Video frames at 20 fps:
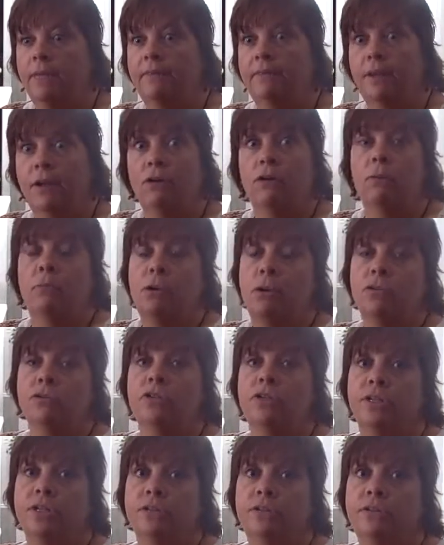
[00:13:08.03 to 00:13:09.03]
their
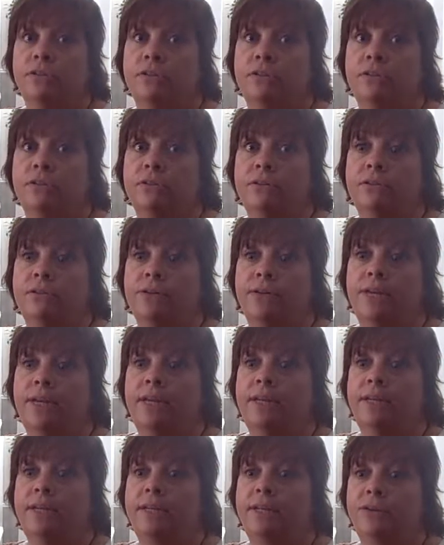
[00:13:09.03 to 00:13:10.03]
emotions
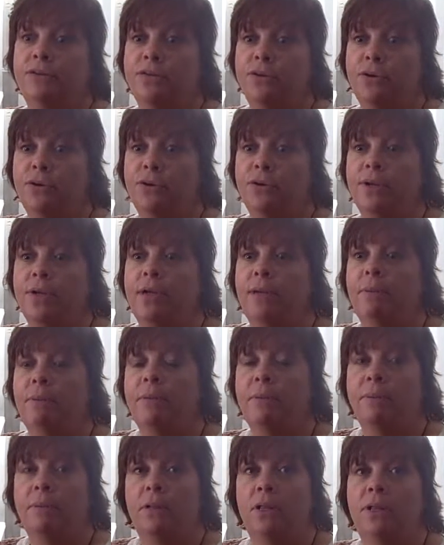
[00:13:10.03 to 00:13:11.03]
and in turn help
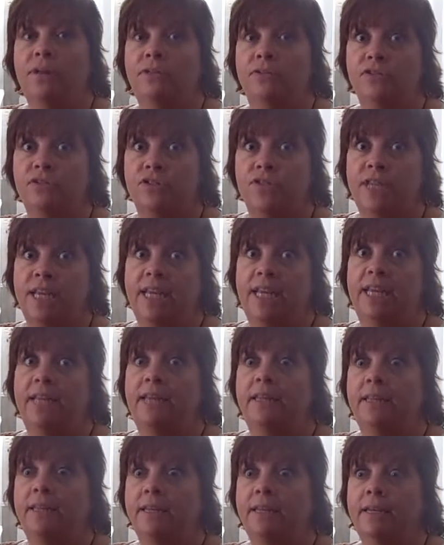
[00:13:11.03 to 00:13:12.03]
people
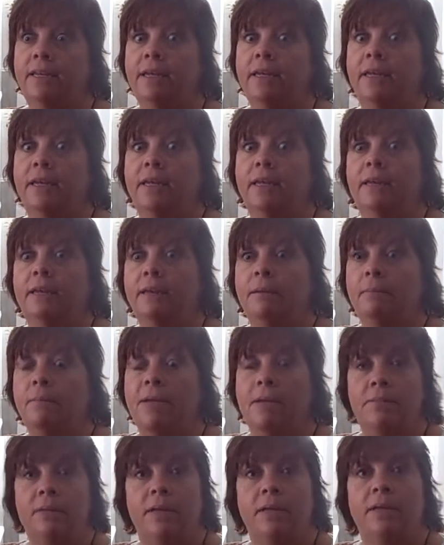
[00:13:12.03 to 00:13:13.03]
understand
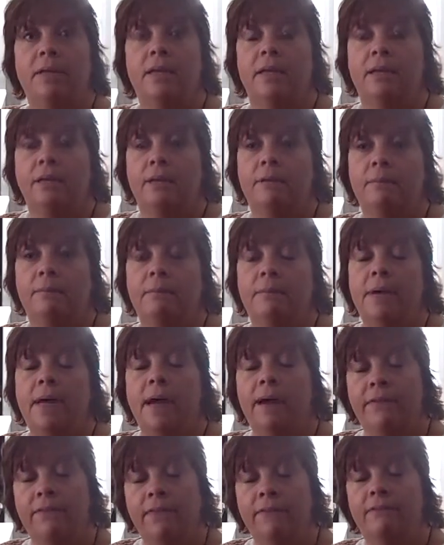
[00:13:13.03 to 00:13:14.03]
maybe
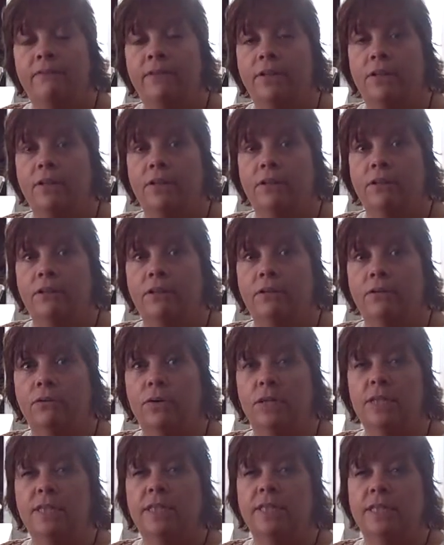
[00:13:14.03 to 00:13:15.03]
how they feel, or
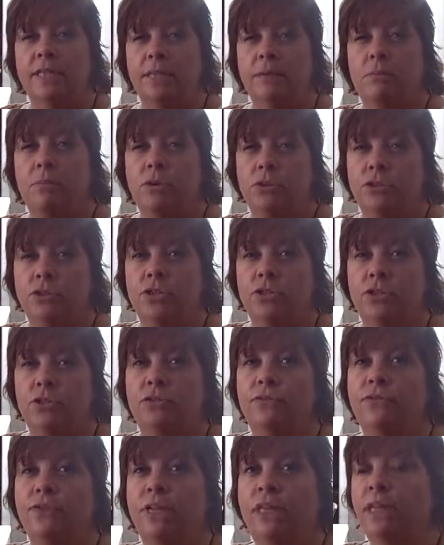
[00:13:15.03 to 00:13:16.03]
at least the emotions
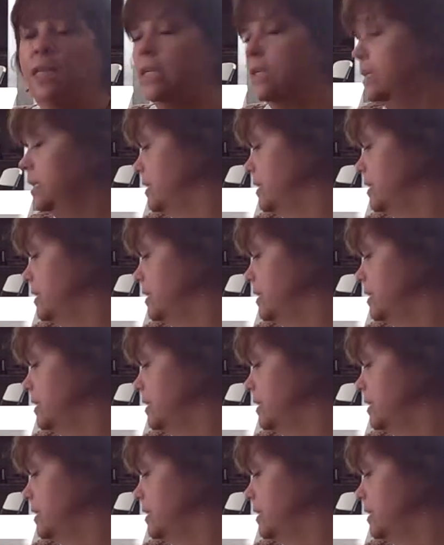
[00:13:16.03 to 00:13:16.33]
they're feeling.